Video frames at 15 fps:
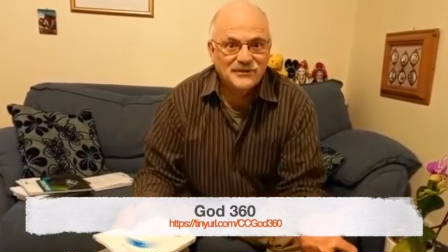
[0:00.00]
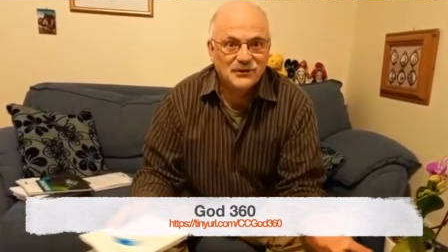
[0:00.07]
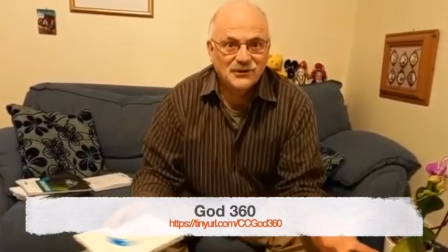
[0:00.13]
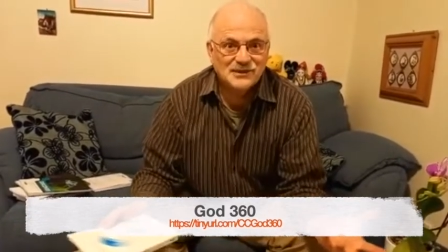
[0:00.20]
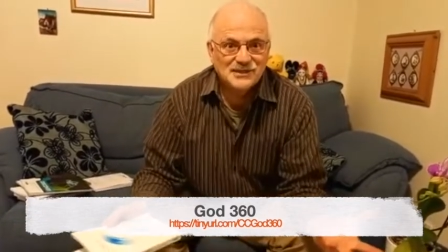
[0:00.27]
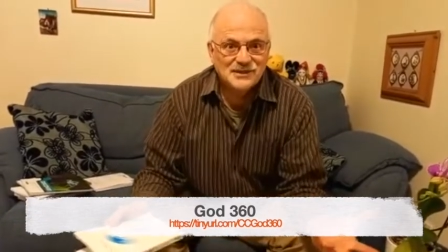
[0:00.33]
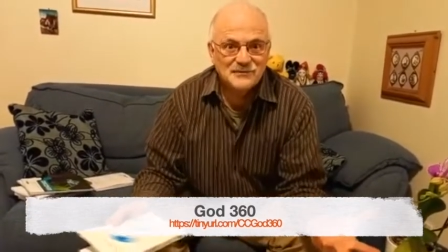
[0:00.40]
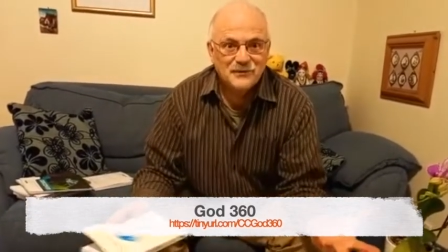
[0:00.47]

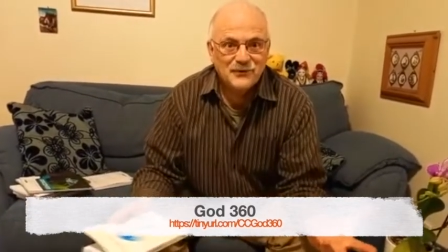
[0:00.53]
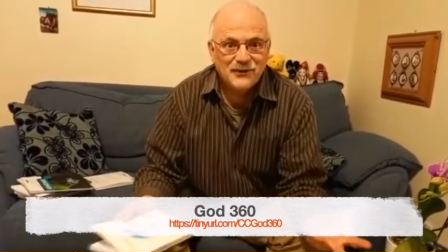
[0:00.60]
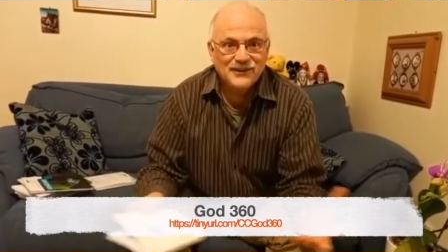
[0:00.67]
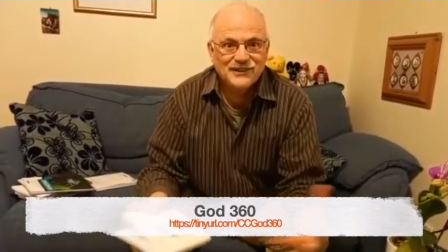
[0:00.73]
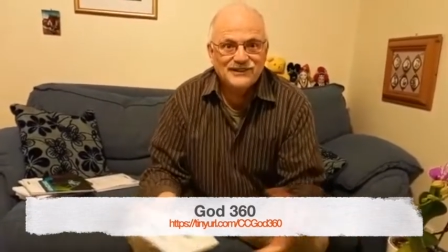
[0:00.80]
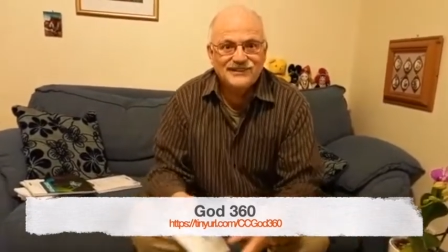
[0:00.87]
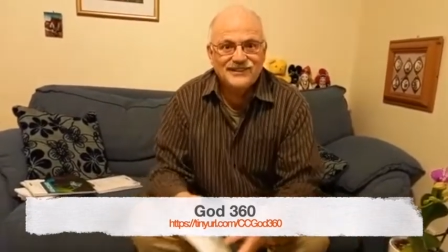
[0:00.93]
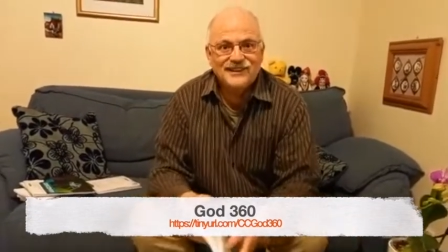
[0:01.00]
what's the
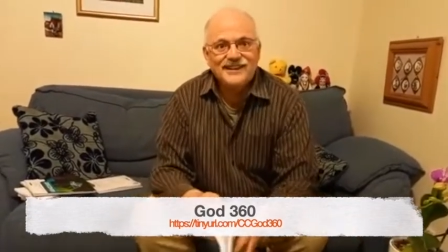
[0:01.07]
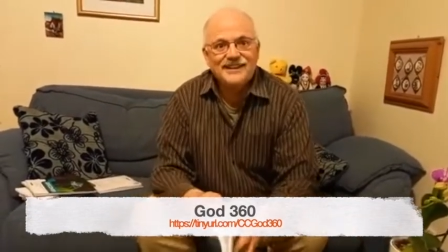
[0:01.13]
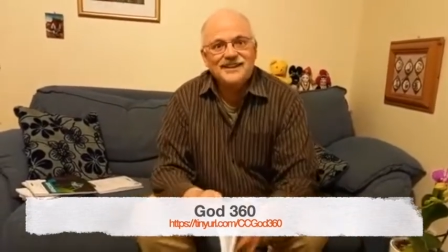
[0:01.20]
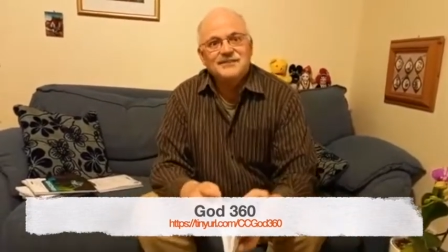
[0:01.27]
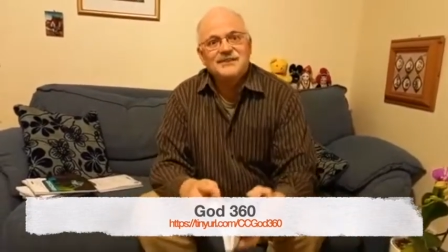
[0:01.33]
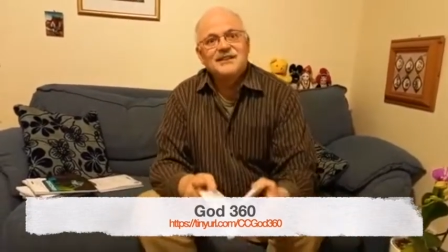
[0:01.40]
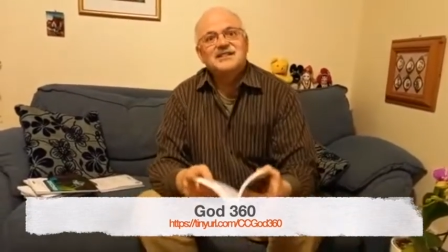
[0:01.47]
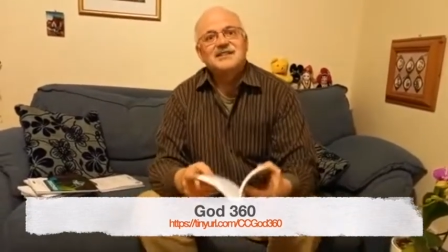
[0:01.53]
point?
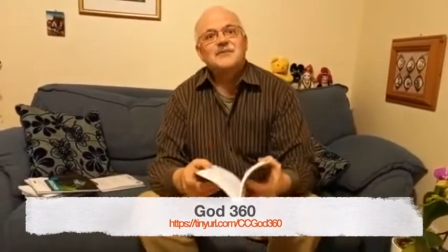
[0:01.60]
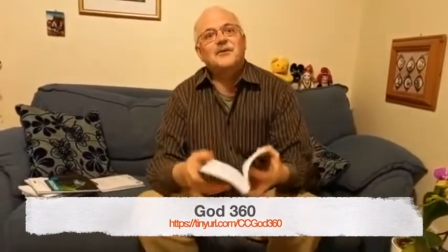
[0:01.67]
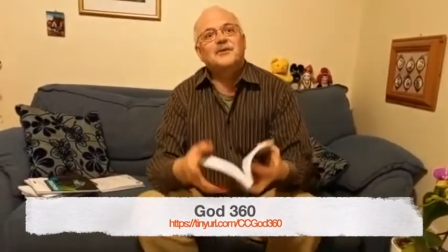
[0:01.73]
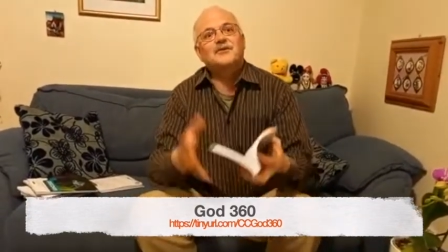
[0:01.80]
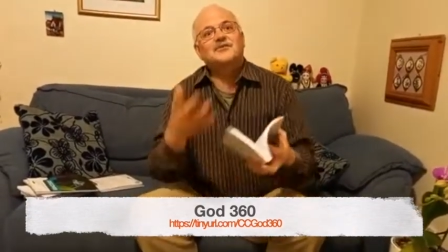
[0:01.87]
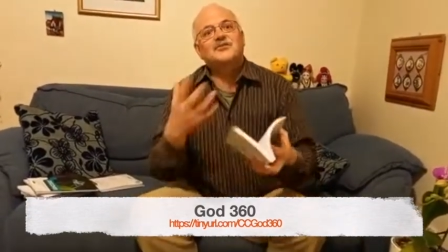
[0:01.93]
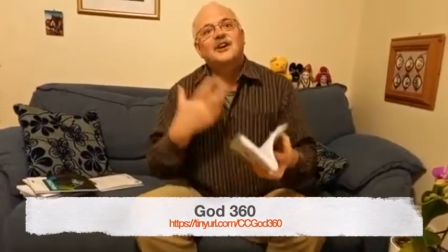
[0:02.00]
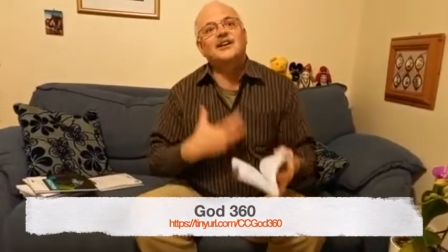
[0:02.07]
It's
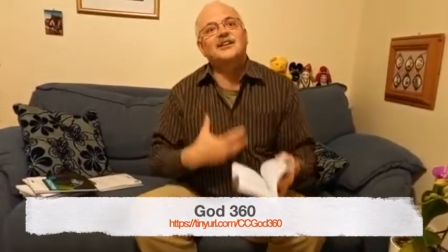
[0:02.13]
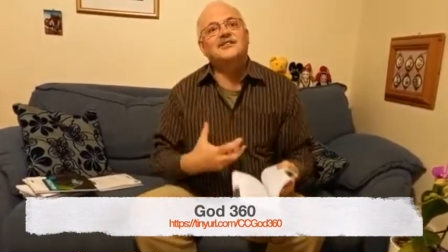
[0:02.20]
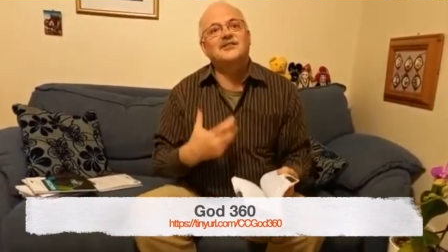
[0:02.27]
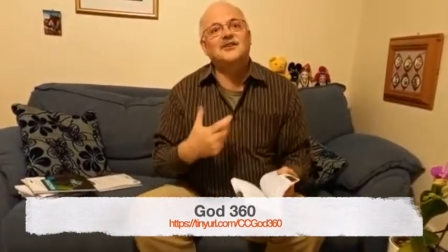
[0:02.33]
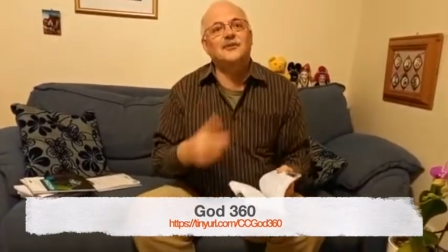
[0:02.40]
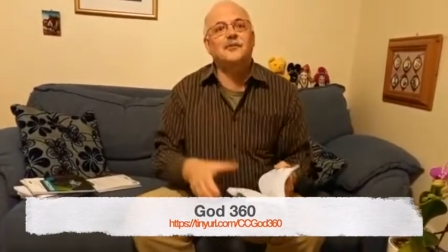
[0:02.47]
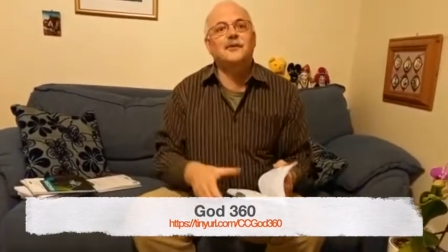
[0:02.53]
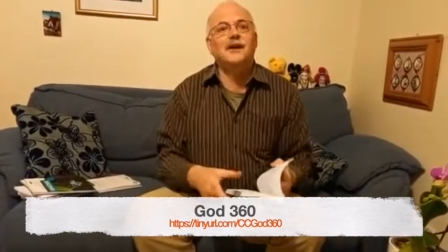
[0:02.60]
about trying
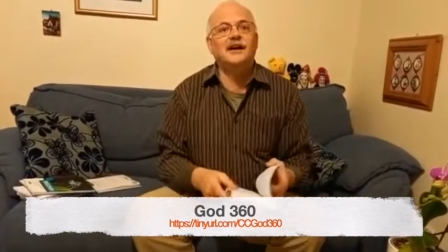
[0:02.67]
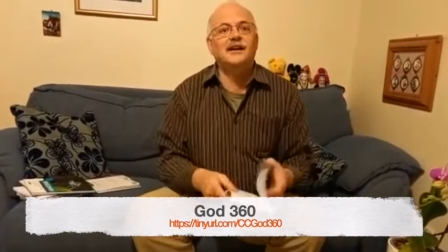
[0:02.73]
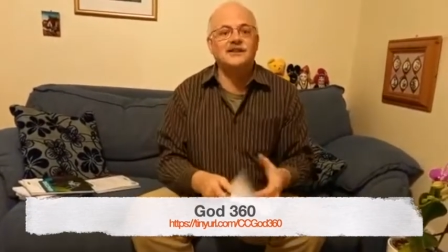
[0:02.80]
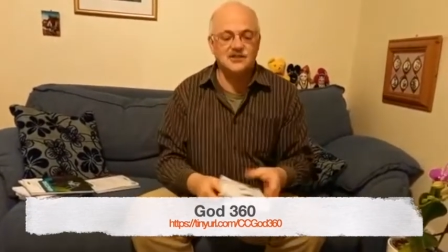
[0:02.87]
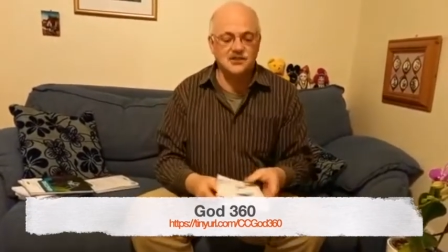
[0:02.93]
to apply it.